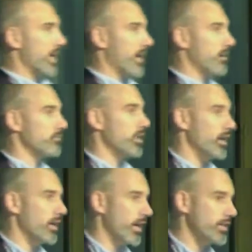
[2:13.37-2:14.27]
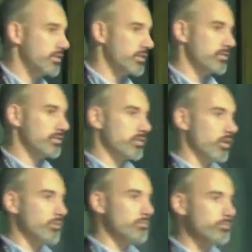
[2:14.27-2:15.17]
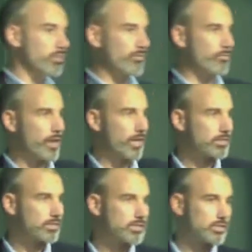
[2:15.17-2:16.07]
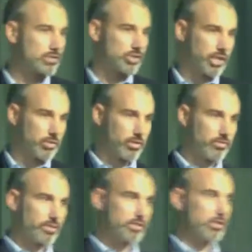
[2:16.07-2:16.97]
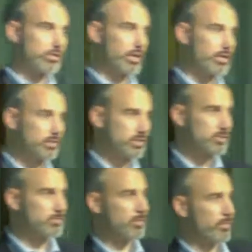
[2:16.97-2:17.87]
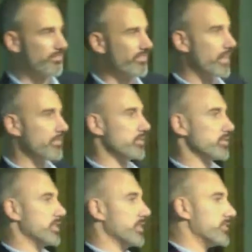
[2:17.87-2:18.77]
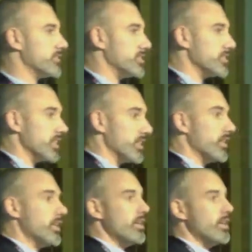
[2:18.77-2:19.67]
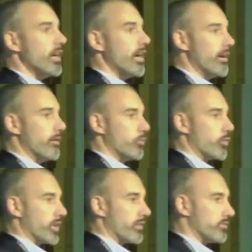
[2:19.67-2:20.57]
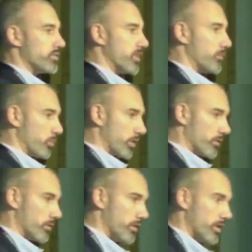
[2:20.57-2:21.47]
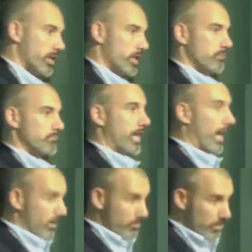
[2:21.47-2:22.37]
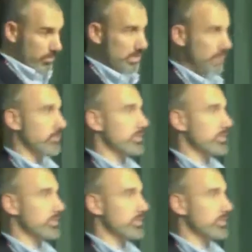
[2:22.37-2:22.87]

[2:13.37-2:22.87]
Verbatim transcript: hat. Uh, I didn't start private practice until January of this year. I had just spent about five years at the FCC um, working for Chairman Wheeler not on public safety